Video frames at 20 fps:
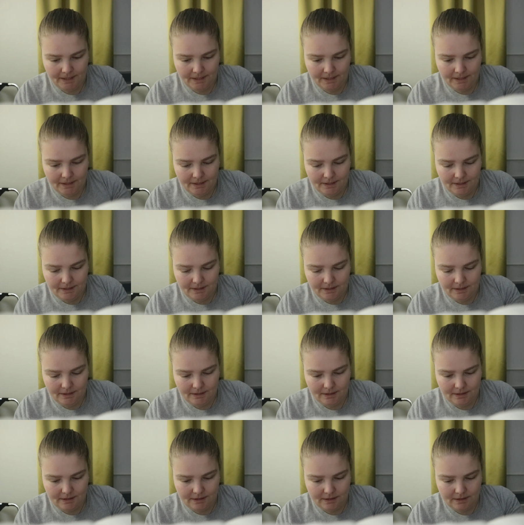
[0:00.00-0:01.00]

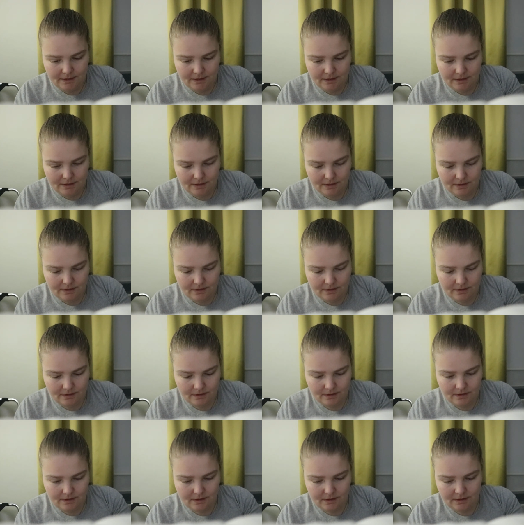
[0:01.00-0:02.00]

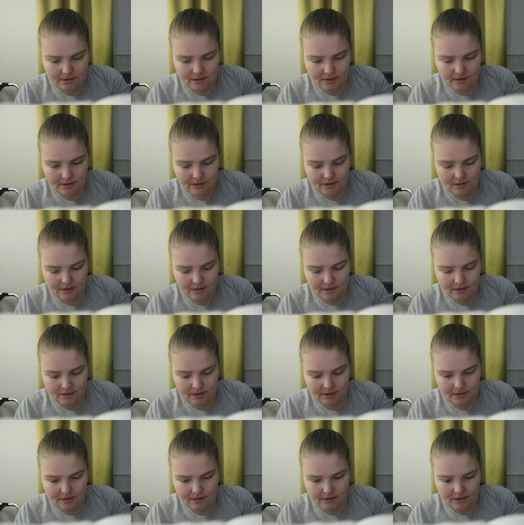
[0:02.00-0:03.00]

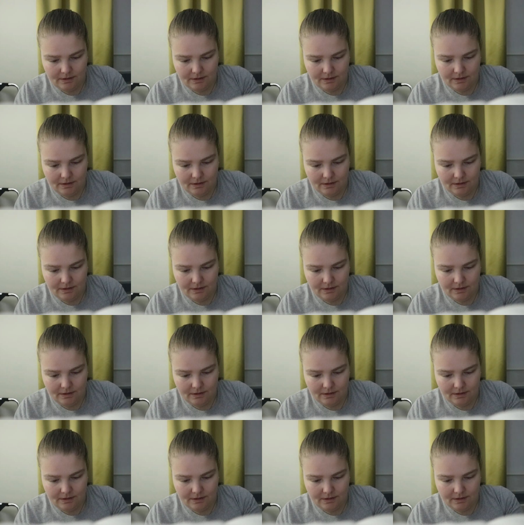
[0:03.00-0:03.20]
(silence)